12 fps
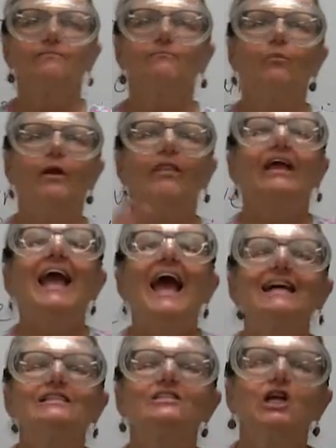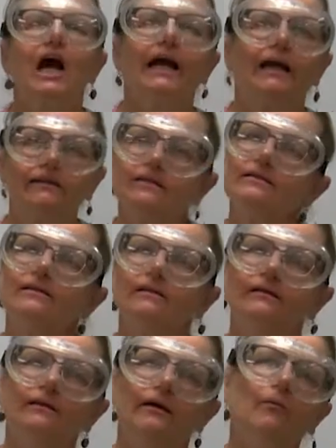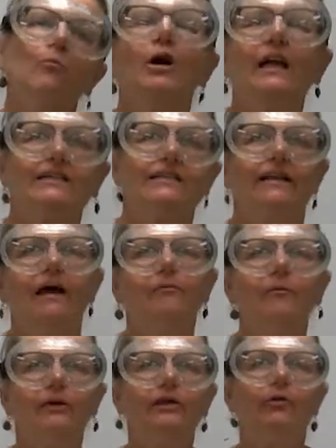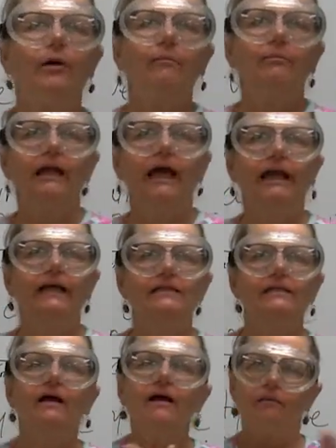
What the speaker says: one of the gas giants. We'll get to that when we do our planets,